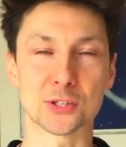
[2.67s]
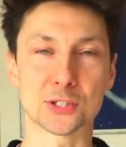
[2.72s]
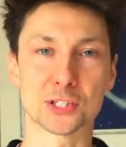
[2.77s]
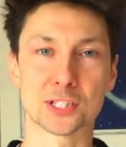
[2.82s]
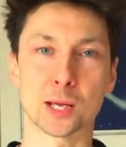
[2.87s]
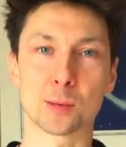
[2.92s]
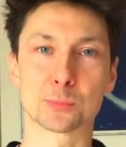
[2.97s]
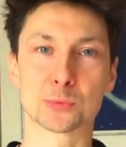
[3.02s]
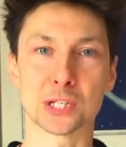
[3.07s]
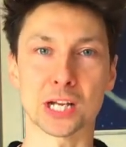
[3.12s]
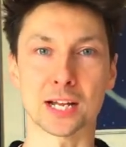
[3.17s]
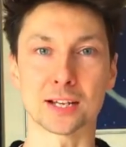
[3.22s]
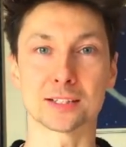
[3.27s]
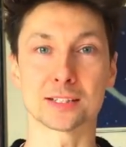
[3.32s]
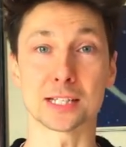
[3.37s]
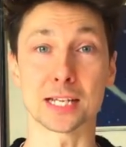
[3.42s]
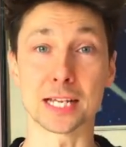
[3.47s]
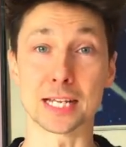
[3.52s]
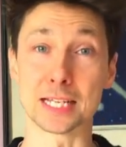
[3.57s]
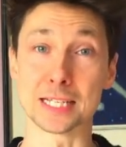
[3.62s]

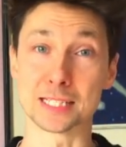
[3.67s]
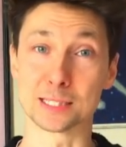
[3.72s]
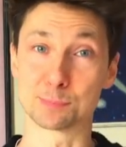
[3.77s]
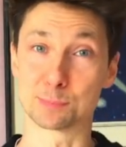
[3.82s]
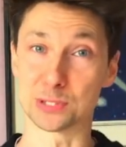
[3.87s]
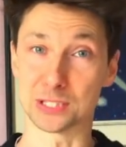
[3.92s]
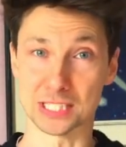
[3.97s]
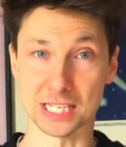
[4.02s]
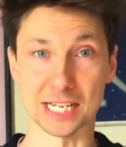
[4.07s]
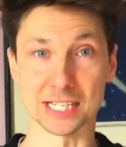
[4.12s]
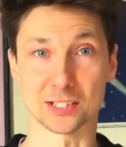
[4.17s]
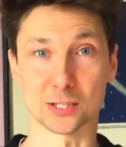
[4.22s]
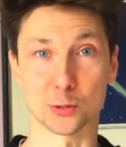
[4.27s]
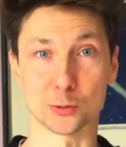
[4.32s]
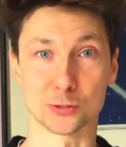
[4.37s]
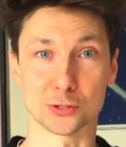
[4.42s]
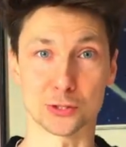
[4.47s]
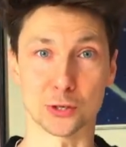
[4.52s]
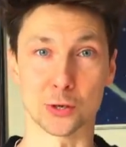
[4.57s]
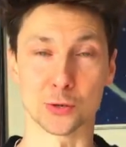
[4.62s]
subject is potato
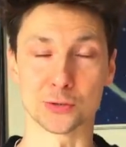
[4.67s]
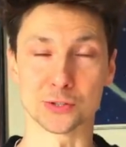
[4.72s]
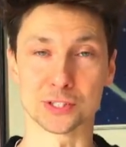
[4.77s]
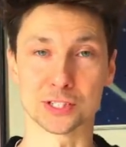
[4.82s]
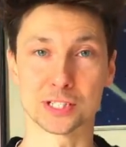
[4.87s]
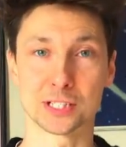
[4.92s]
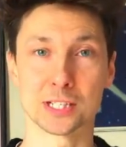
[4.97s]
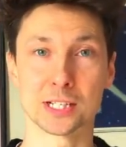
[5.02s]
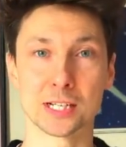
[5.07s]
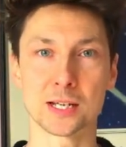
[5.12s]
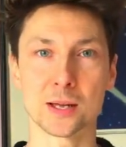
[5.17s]
scones.